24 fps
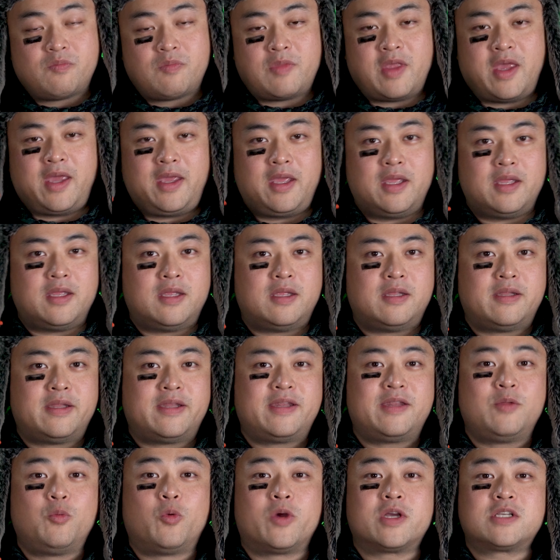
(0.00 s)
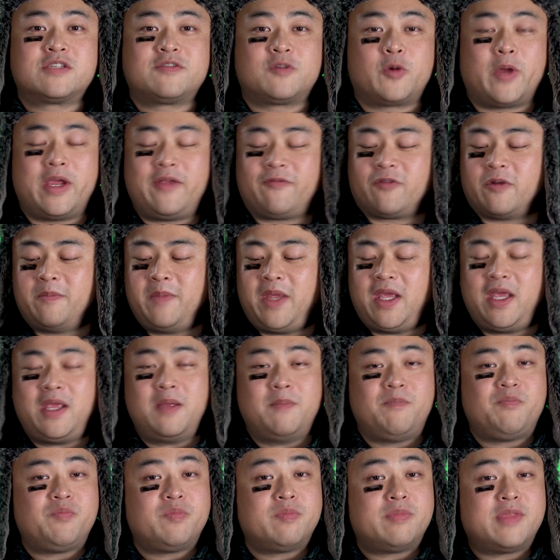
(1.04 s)
Hey, it works great for me.
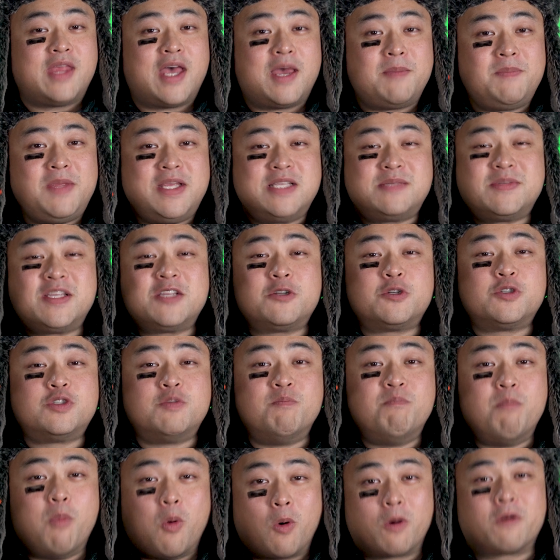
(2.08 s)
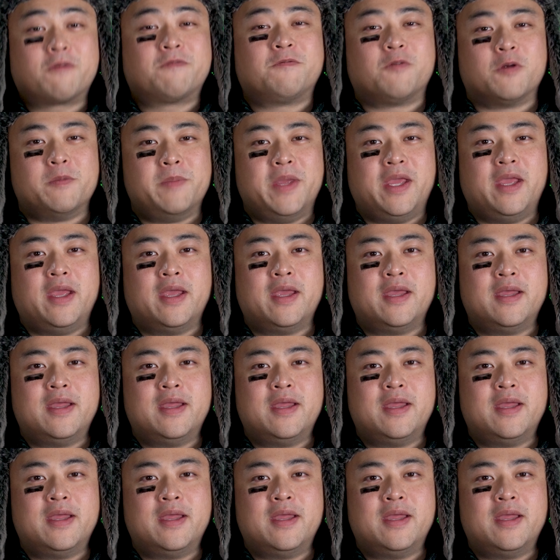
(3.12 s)
That means there's more for me.